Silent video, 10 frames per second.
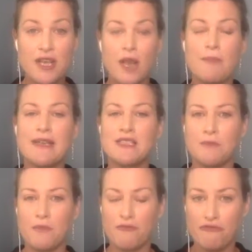and make
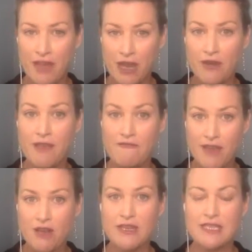some very,
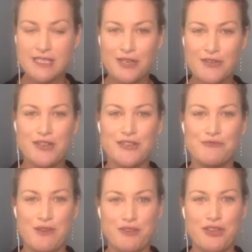very serious
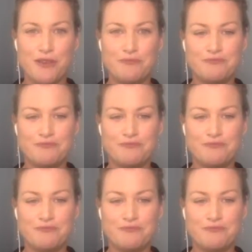revenue.